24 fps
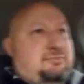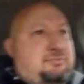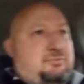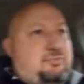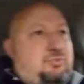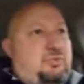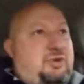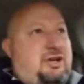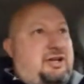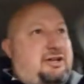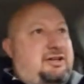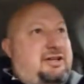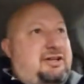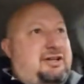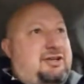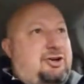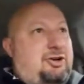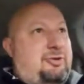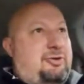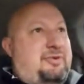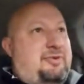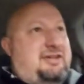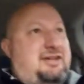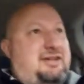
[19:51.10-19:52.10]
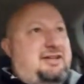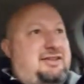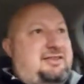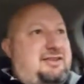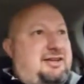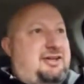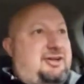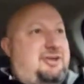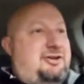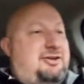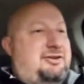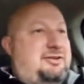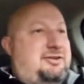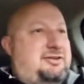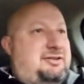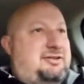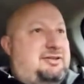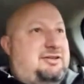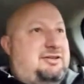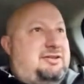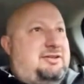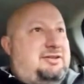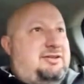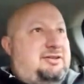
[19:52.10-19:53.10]
We had Nick Herbig get there
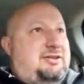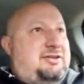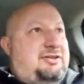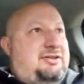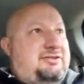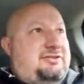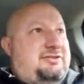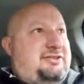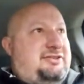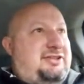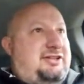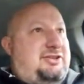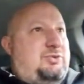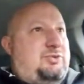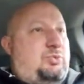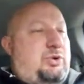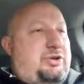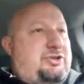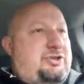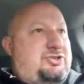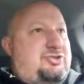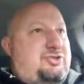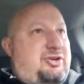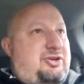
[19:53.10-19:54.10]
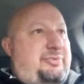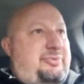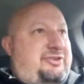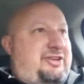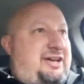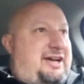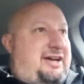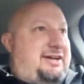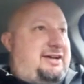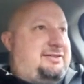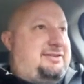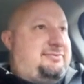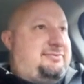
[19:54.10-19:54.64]
to get the one strip sack.